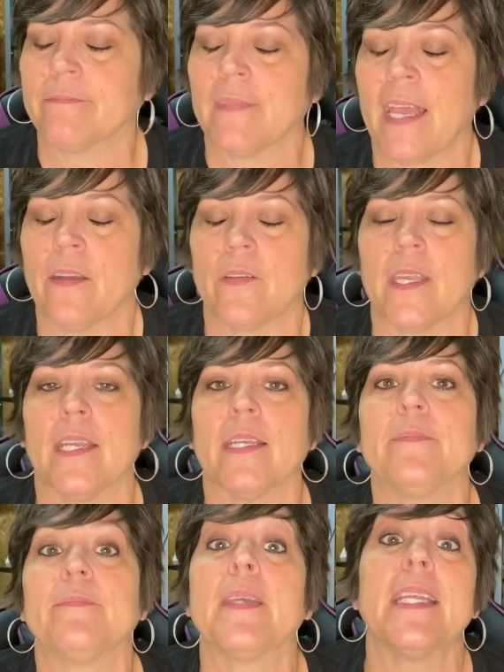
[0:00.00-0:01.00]
I don't get it.
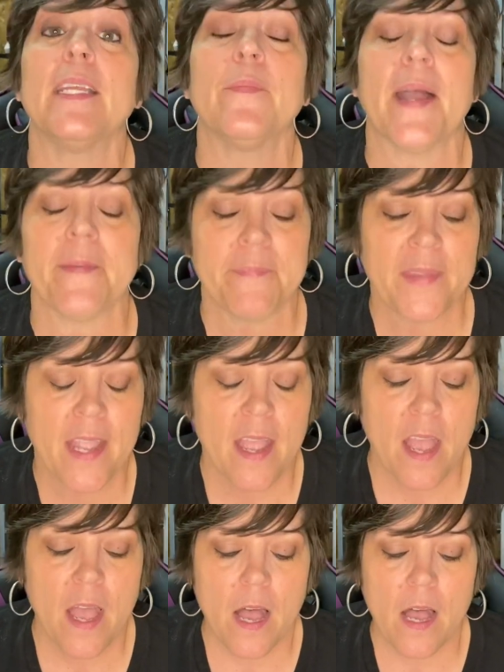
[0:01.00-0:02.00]
But anyway,
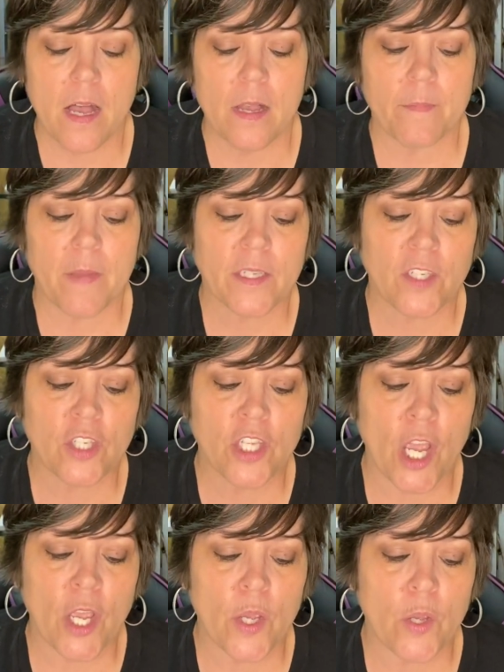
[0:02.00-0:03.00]

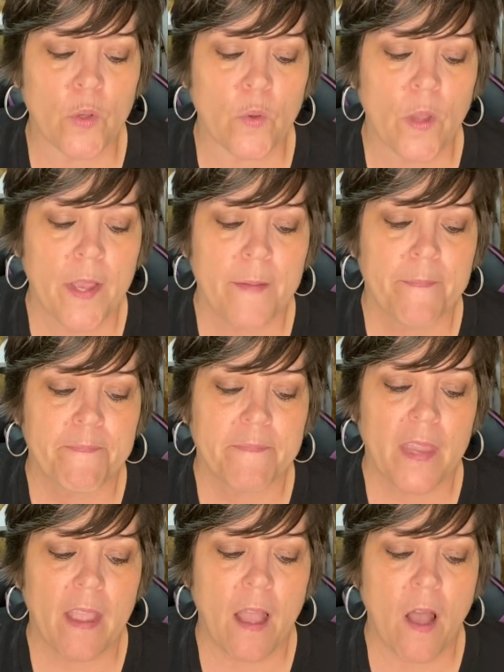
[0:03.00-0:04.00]
so
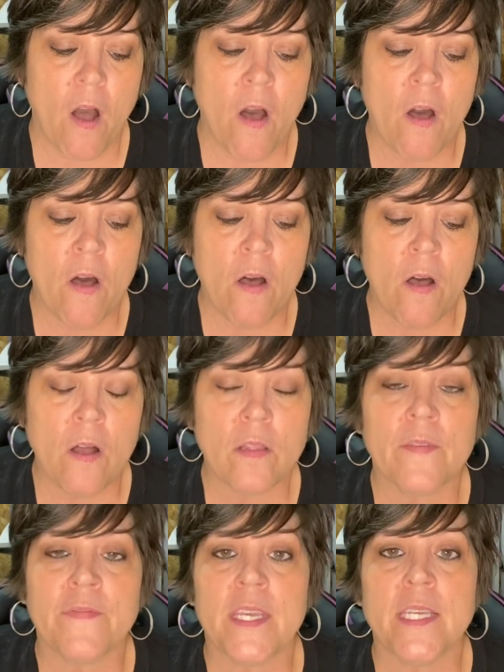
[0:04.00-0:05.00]
all
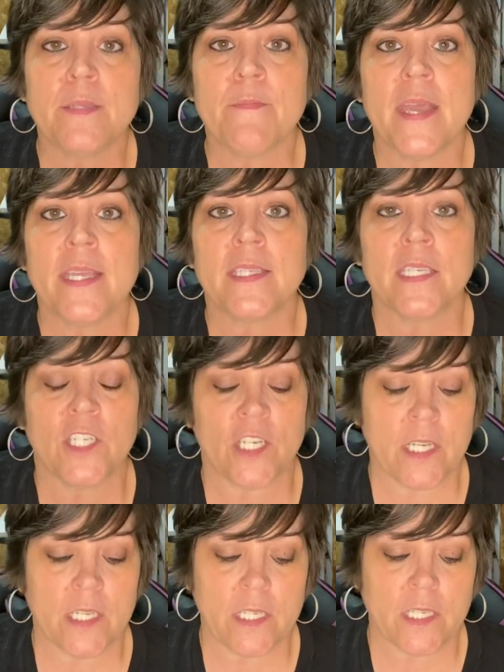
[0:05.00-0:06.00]
of these
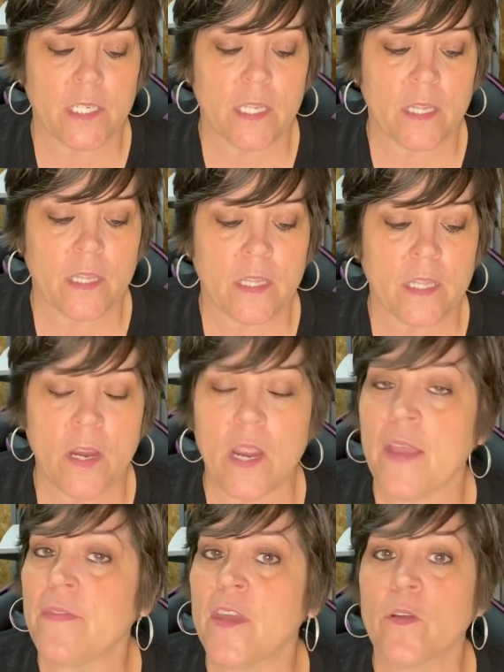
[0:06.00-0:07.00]
messages,
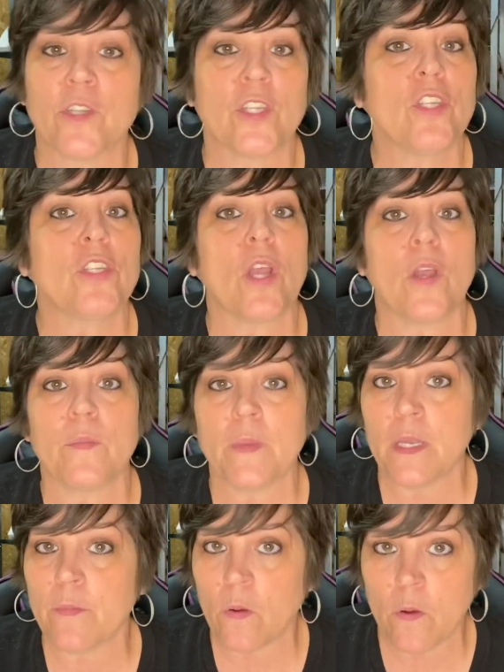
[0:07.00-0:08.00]
there's so
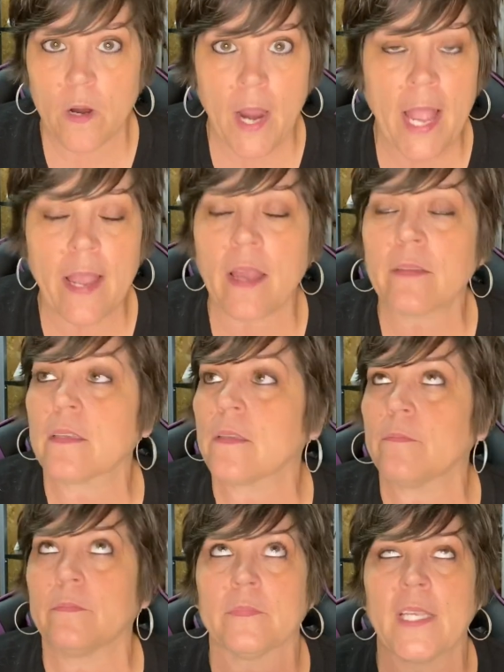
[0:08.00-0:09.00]
many more.
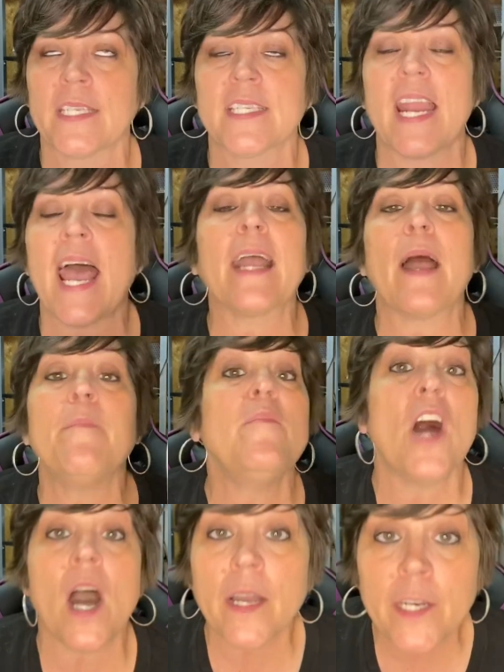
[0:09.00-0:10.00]
Like I said, I'm
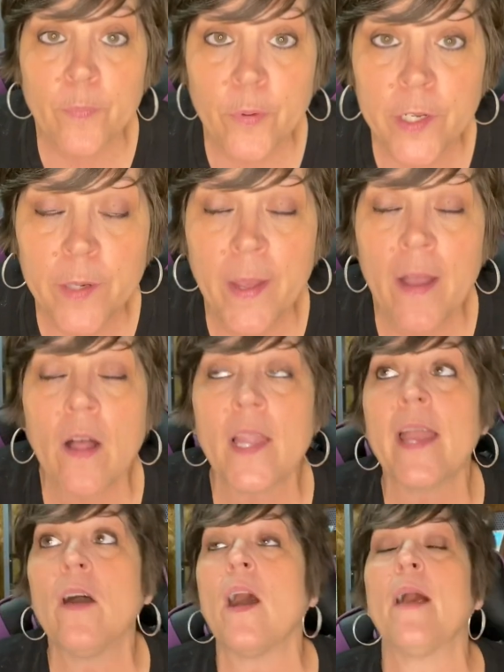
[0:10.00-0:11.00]
not going to print them all
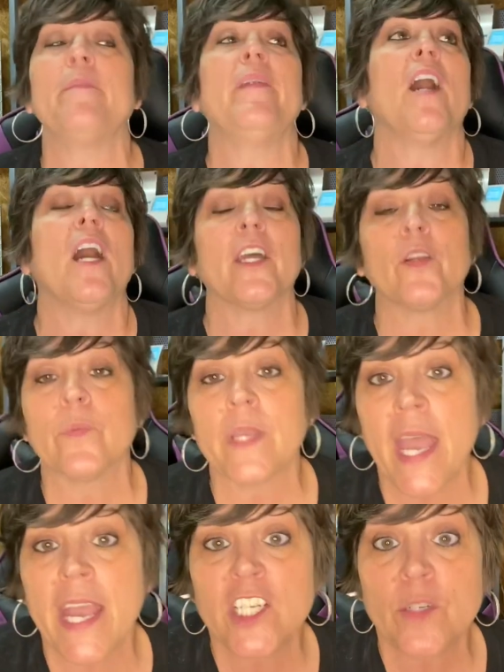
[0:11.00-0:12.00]
out. I'm not going to
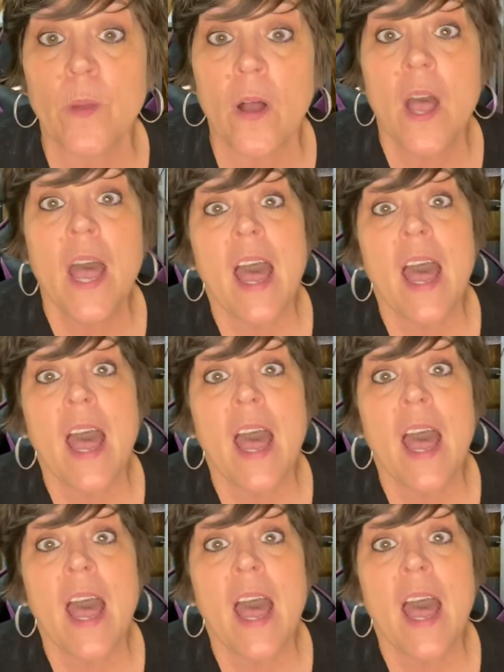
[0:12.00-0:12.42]
rehash them all.